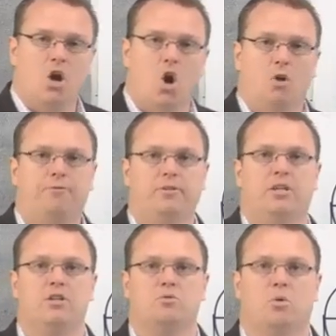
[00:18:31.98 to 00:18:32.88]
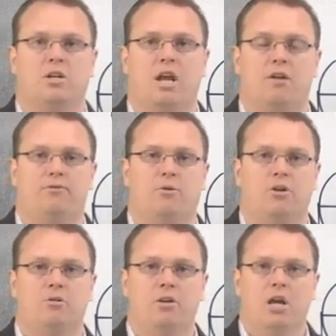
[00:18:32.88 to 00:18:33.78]
Hopefully this worked out for
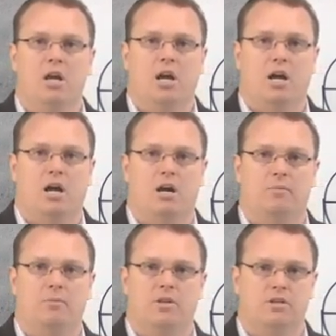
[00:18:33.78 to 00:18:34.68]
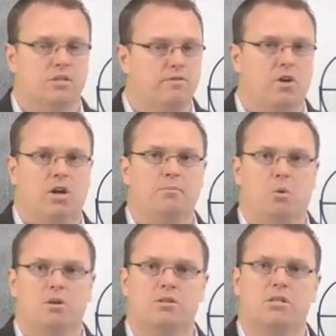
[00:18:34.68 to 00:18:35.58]
you. This is a very
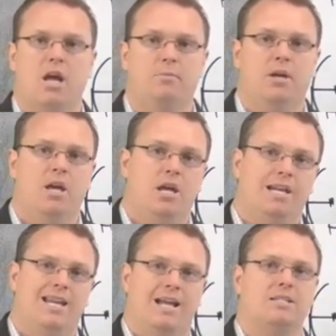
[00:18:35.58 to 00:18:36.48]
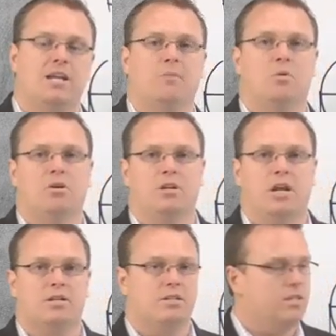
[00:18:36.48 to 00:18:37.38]
important step. Next set
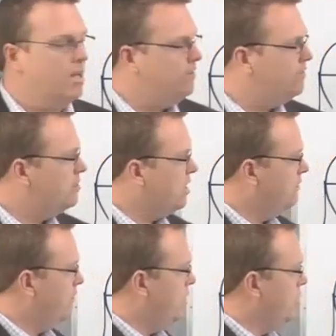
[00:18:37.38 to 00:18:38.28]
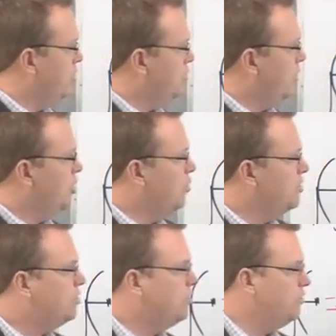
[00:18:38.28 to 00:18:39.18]
of videos, we're going to go
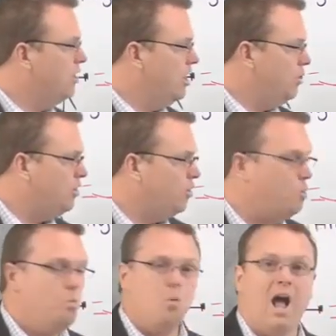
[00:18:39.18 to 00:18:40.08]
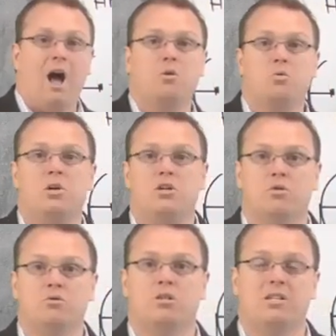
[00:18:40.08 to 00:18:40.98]
into, how do we
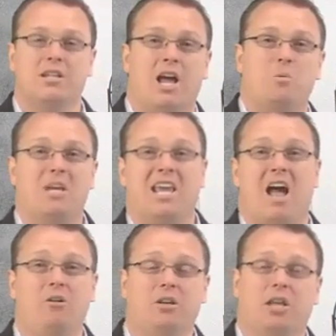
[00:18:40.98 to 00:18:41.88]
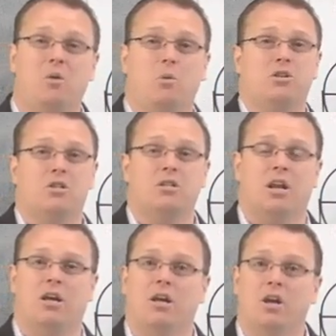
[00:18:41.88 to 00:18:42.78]
use these and how do we calculate which
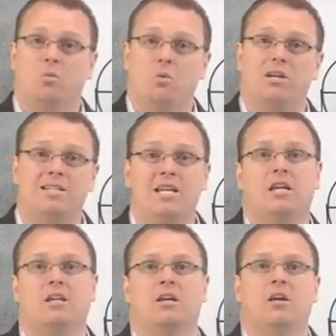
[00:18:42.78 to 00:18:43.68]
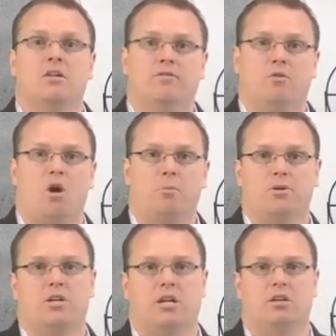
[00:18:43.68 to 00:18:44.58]
antenna we need for our
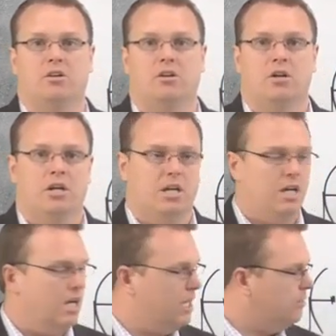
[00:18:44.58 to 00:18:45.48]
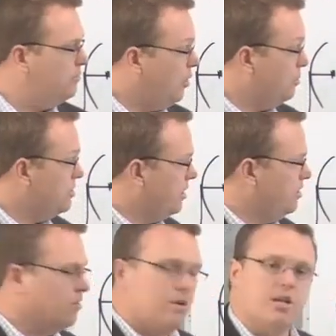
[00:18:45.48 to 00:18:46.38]
particular
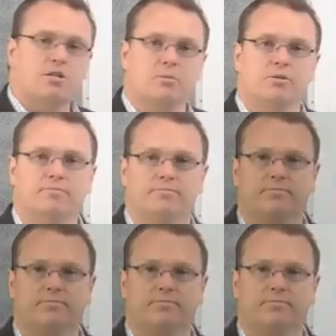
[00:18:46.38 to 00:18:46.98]
customer.